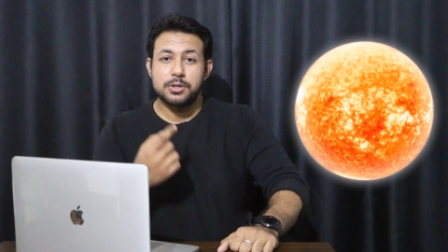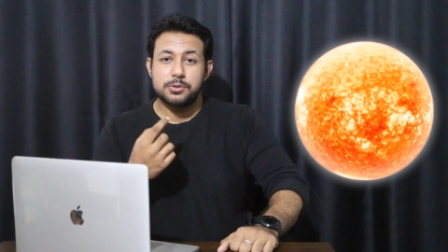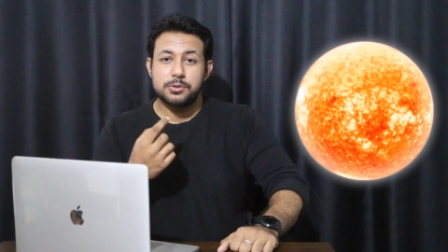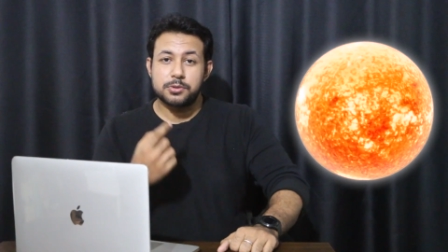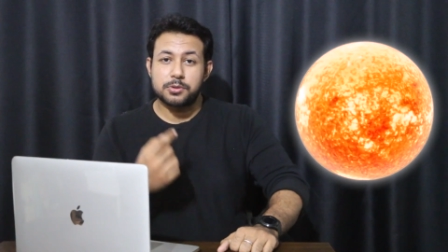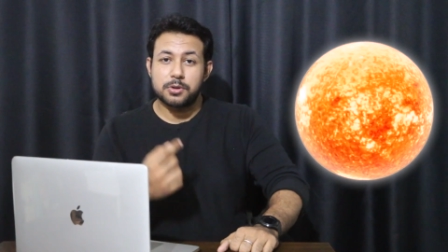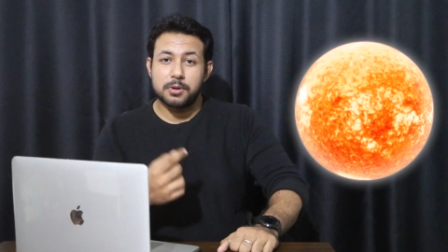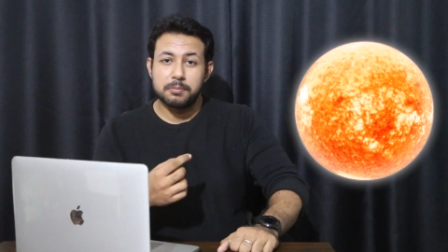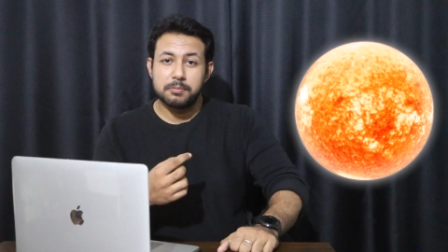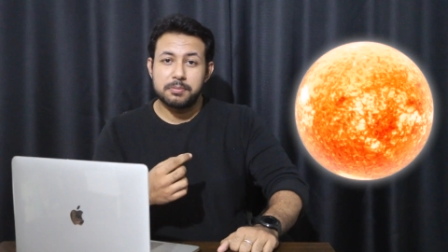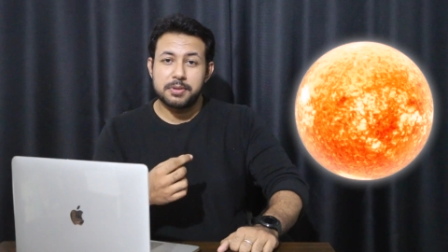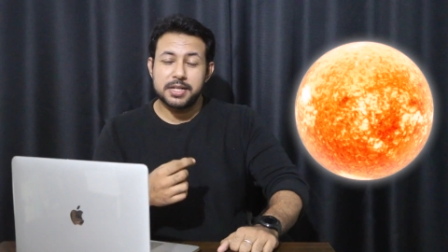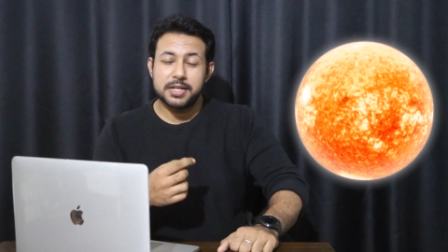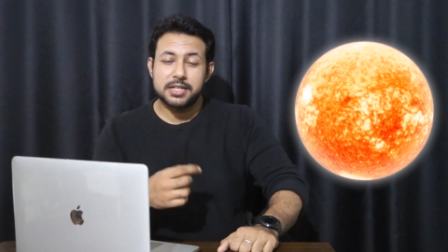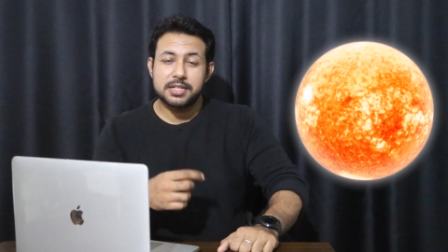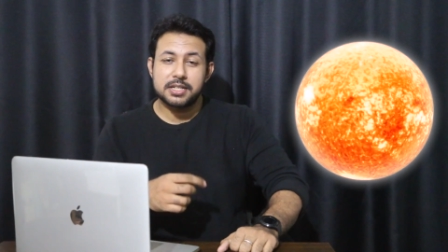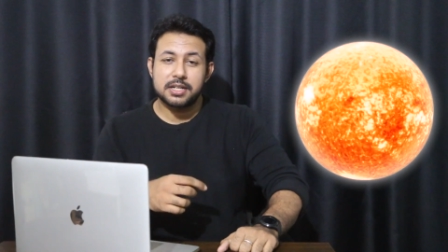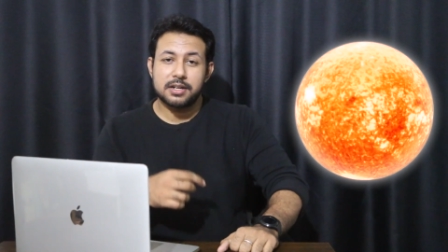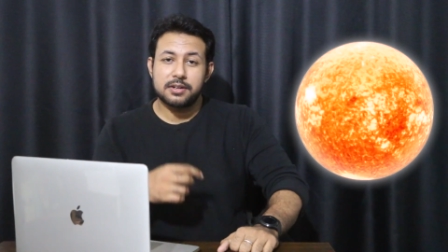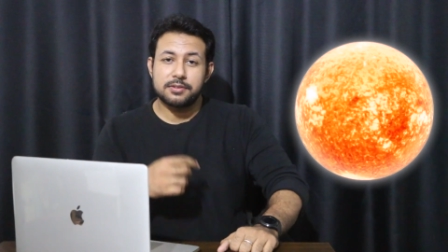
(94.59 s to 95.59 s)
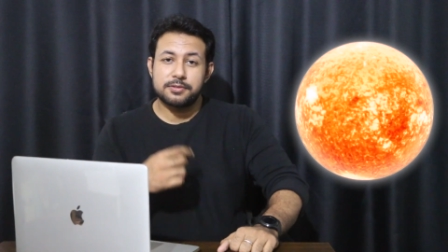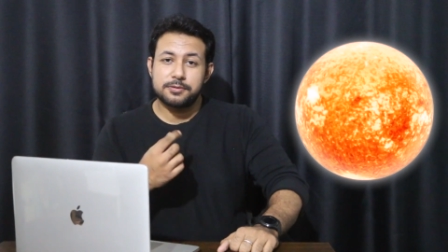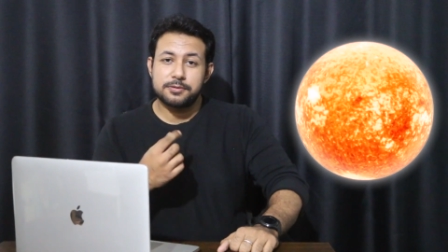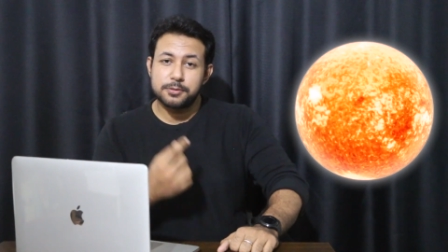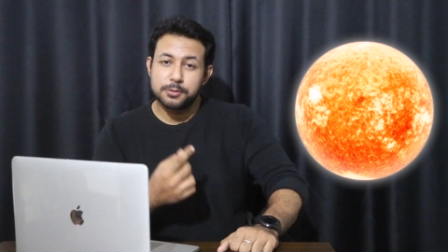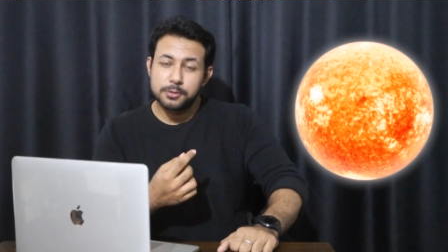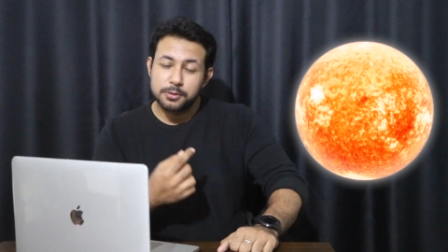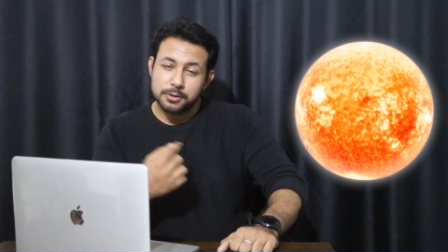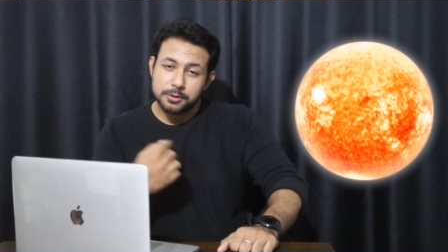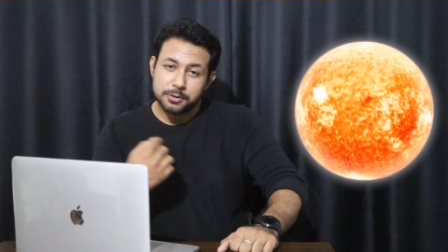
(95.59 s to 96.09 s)
to complete a
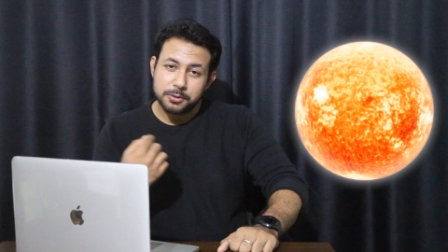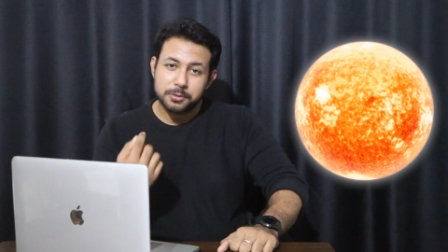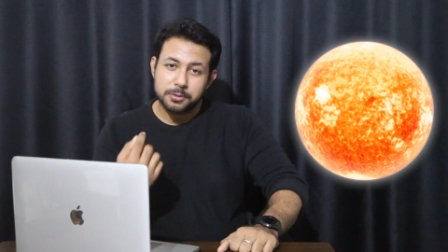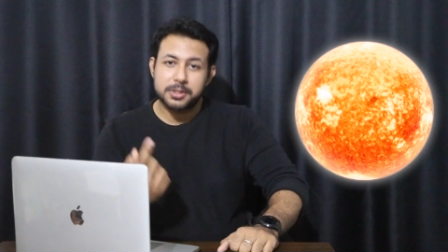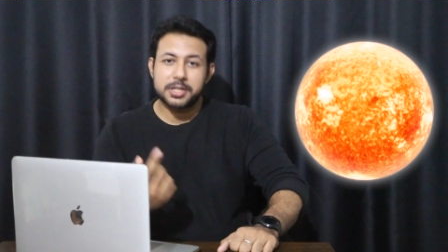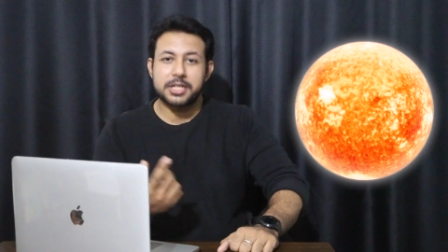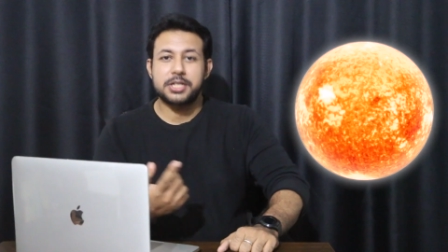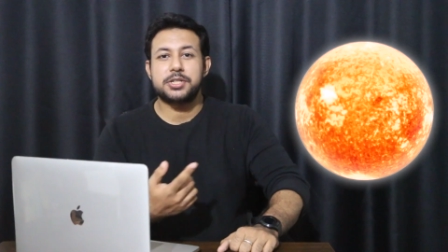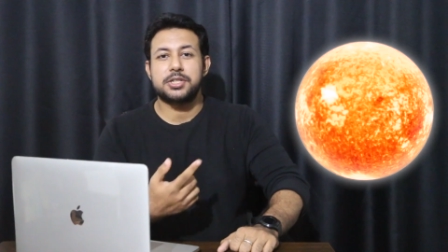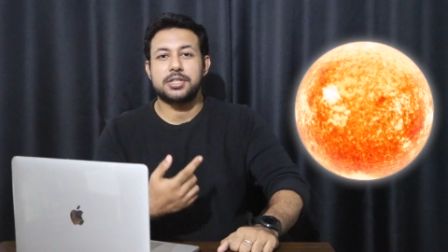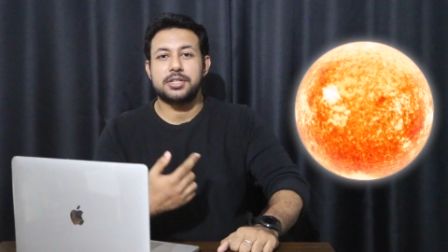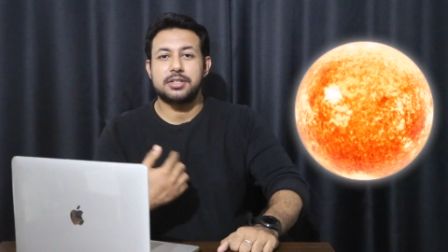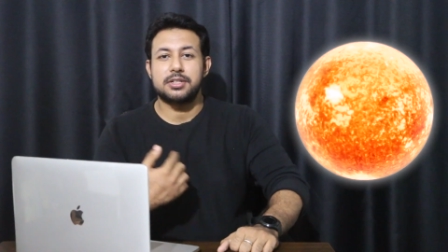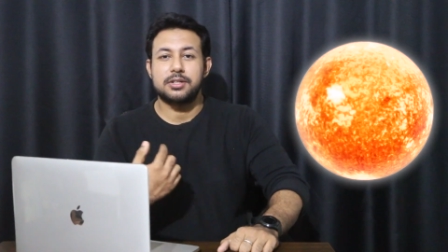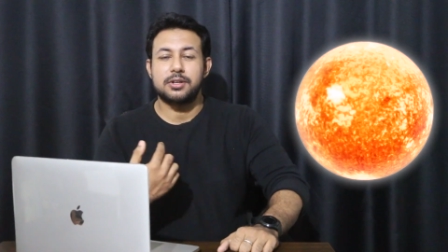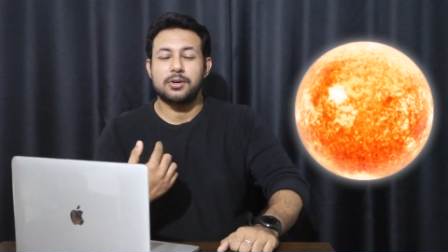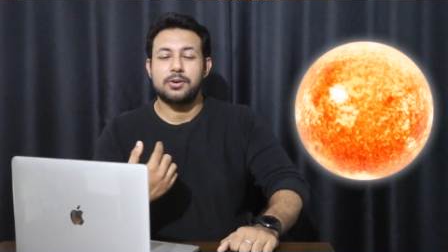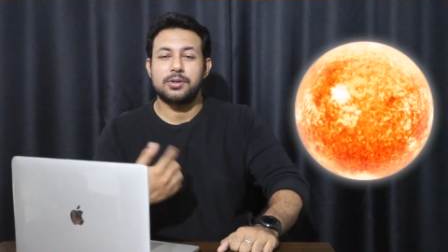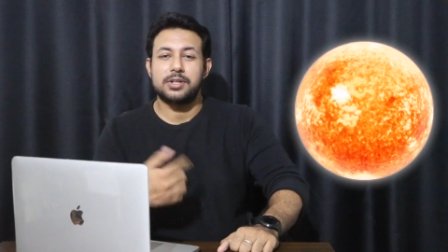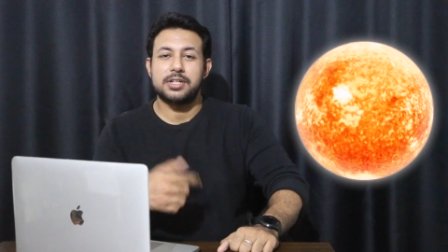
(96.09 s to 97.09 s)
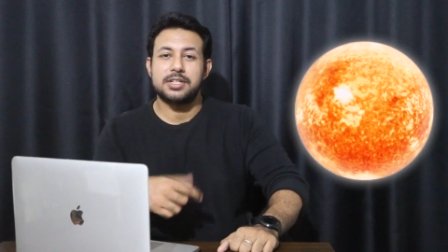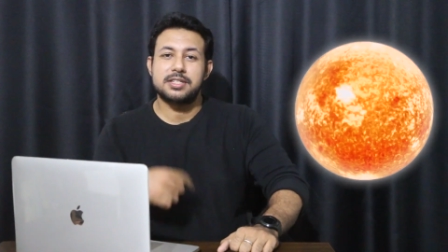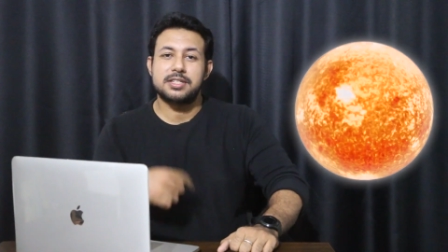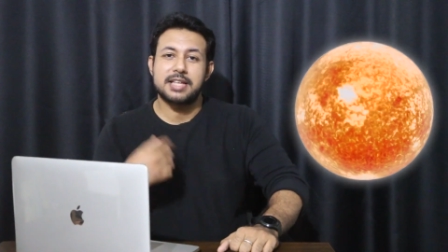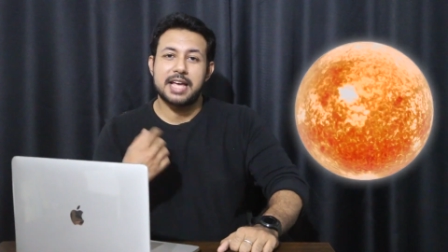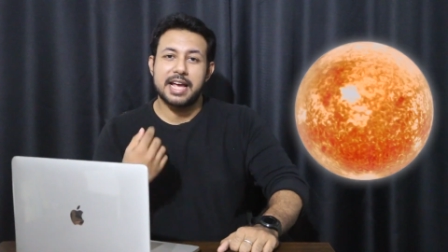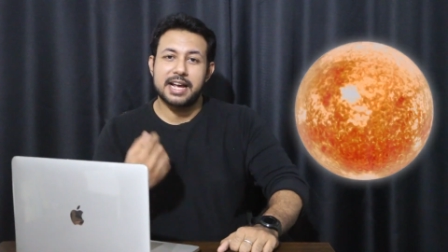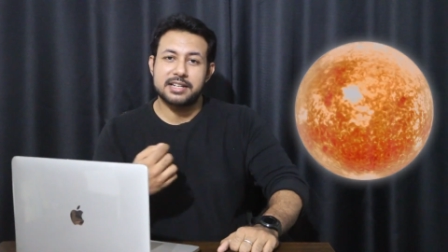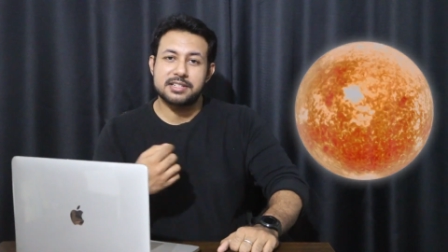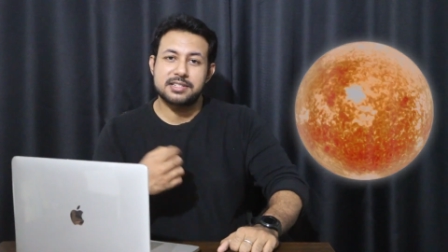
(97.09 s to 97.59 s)
full rotation on
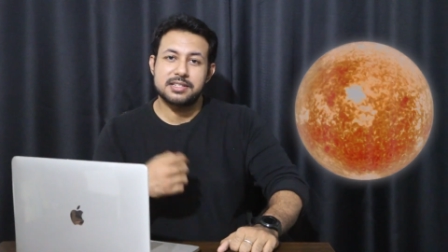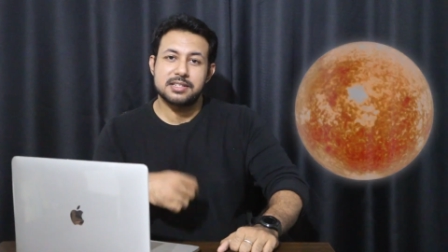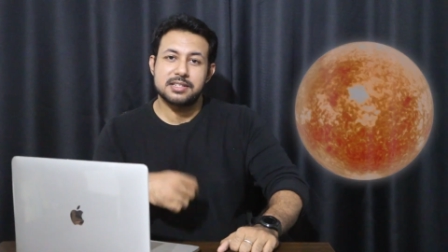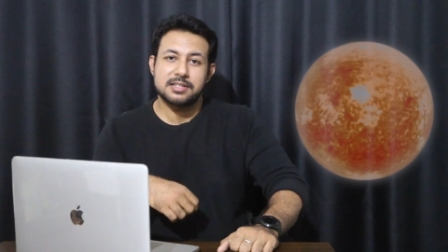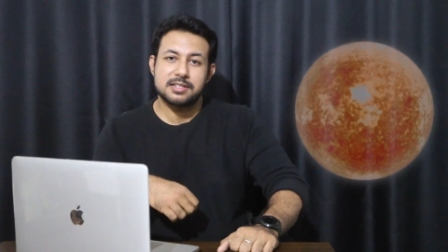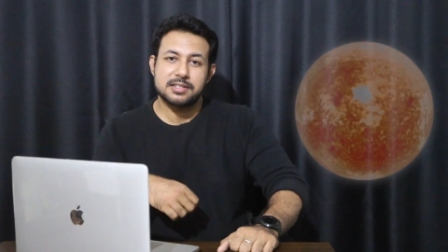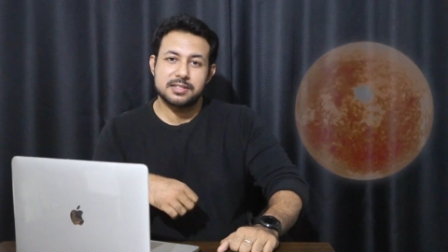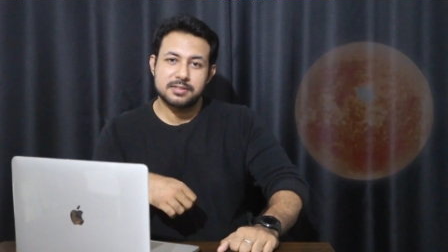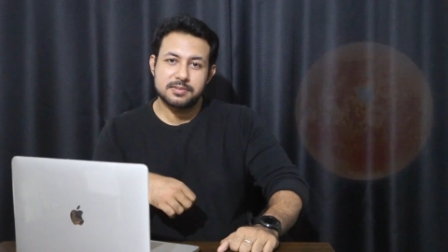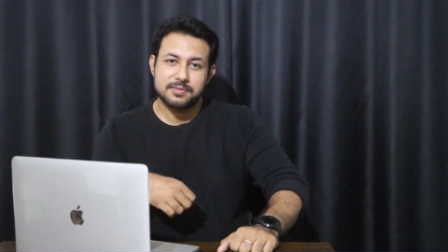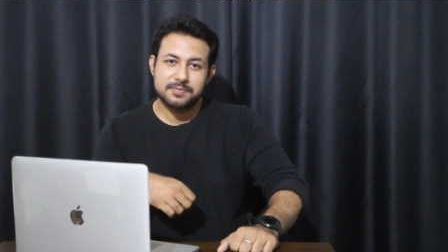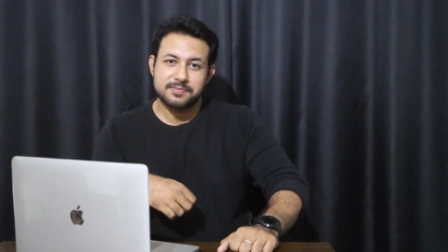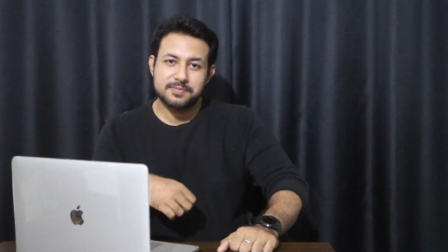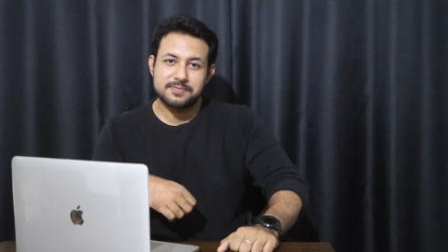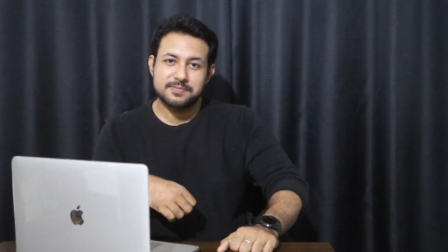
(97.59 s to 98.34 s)
its axis.